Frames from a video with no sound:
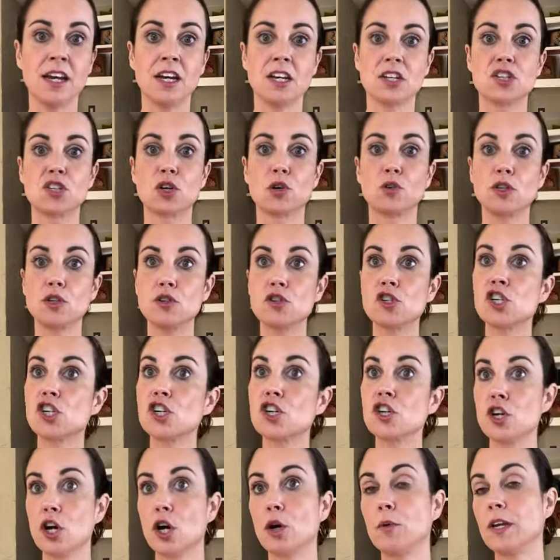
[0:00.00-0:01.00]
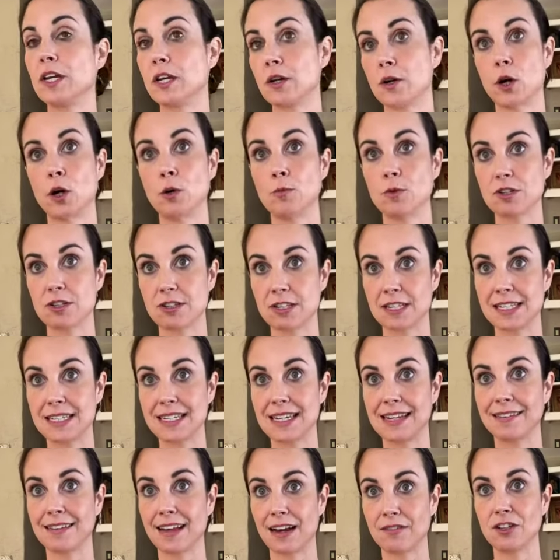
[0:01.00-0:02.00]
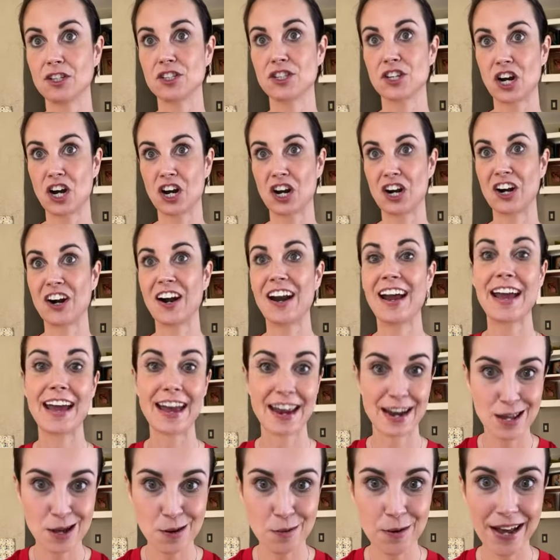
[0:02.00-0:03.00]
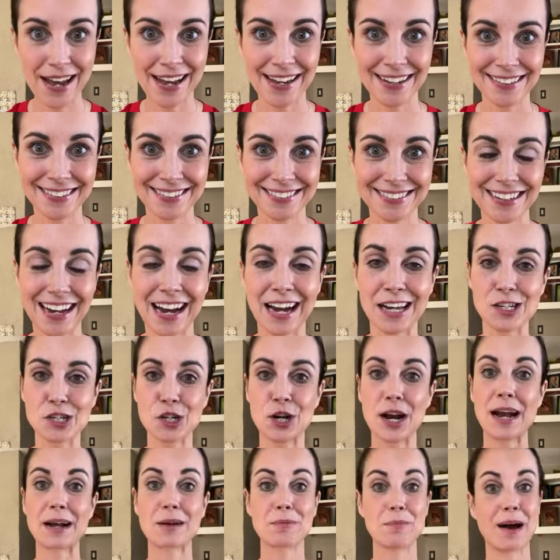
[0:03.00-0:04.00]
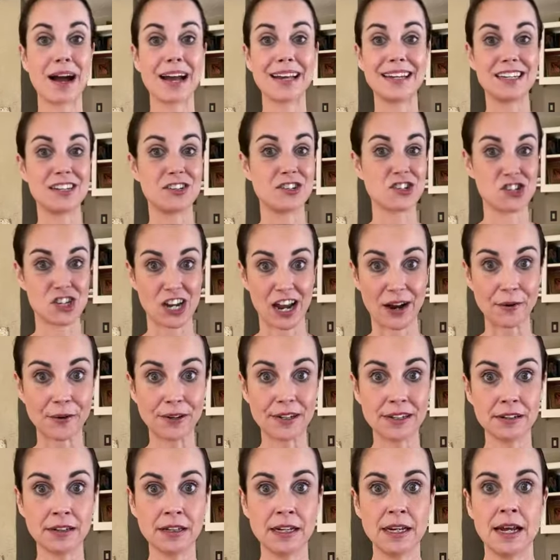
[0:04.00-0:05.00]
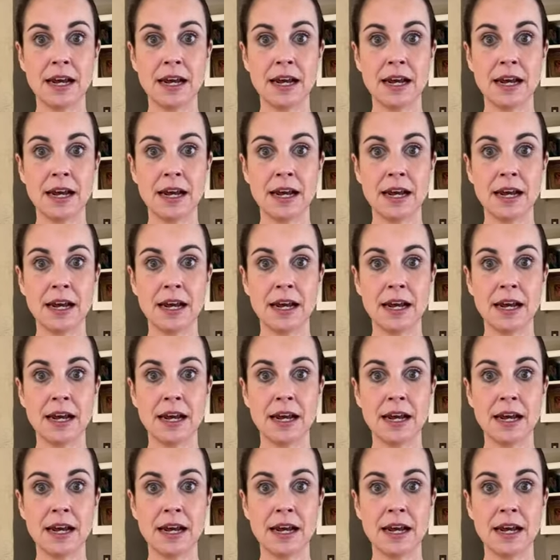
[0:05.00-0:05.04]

So you should know what your homocysteine levels are anyway. I track mine in general.